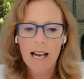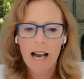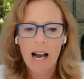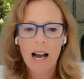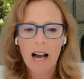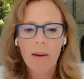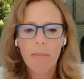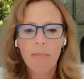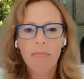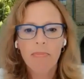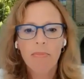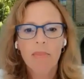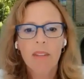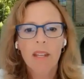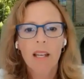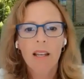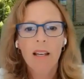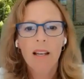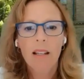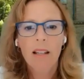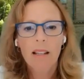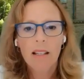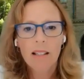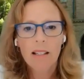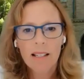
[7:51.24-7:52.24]
Um,
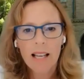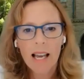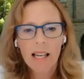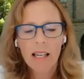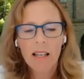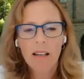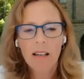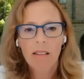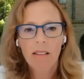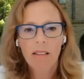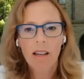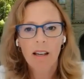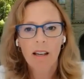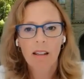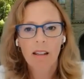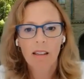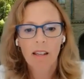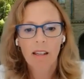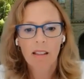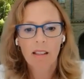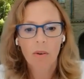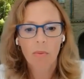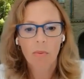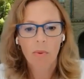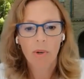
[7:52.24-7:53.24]
the second thing I
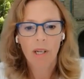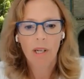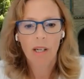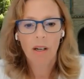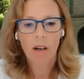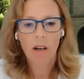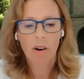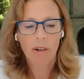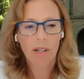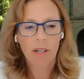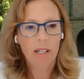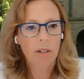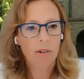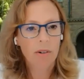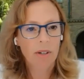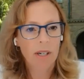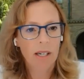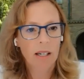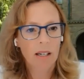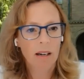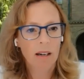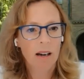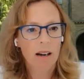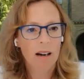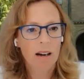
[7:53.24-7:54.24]
think that we are
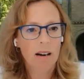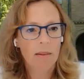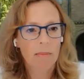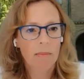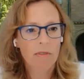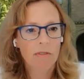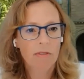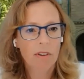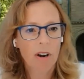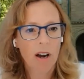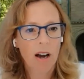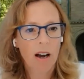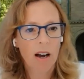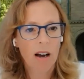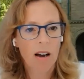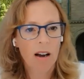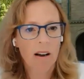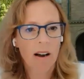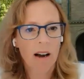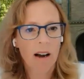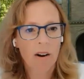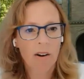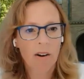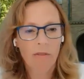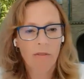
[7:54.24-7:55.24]
hearing um, uh,
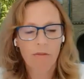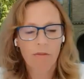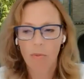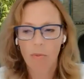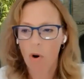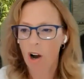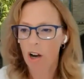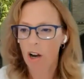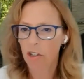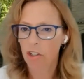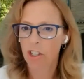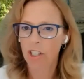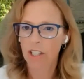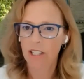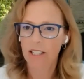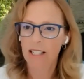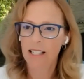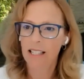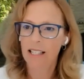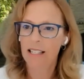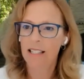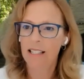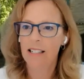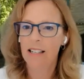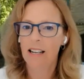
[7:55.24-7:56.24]
out of
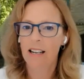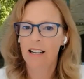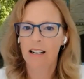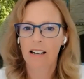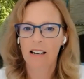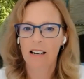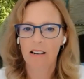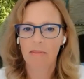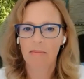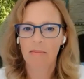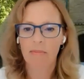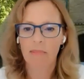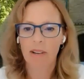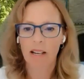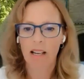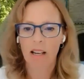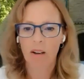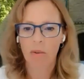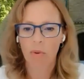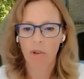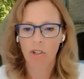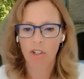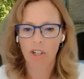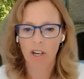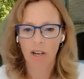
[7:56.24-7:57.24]
Washington, um,
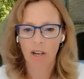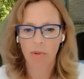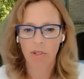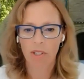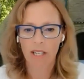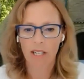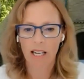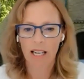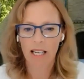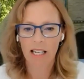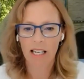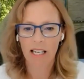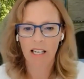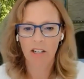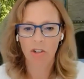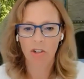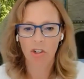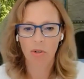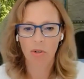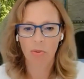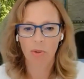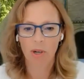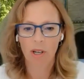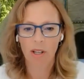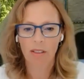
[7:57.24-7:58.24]
which I would take
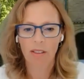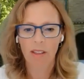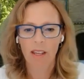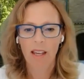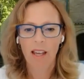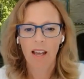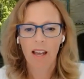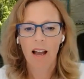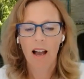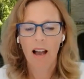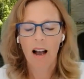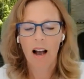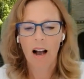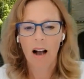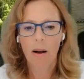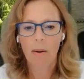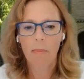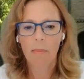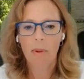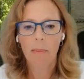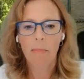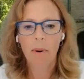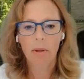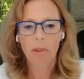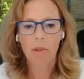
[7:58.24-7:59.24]
issue with um,
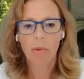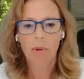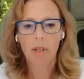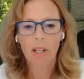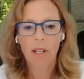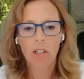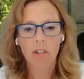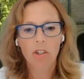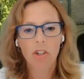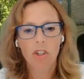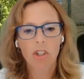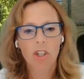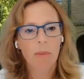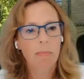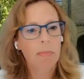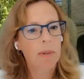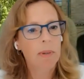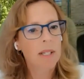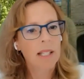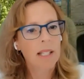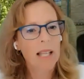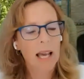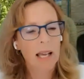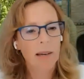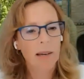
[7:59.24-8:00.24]
about the relationship,
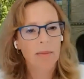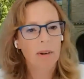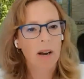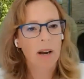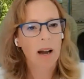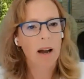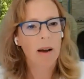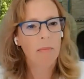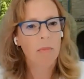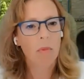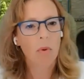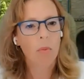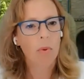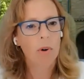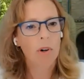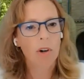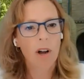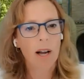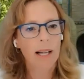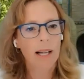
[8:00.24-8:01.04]
is that um, we're